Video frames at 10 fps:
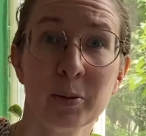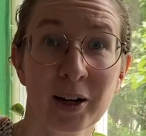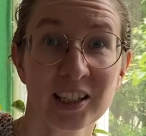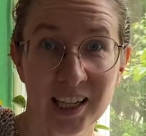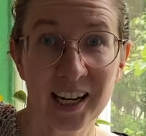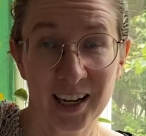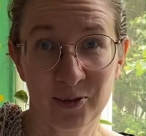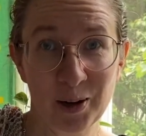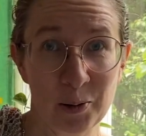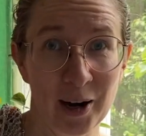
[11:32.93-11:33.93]
much
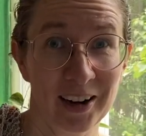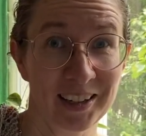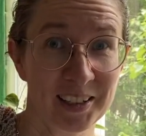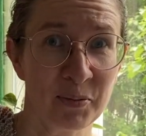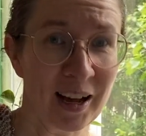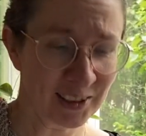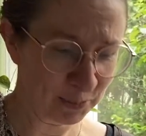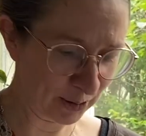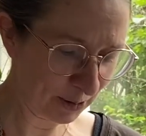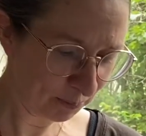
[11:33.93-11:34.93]
everywhere it's
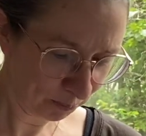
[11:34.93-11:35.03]
possible,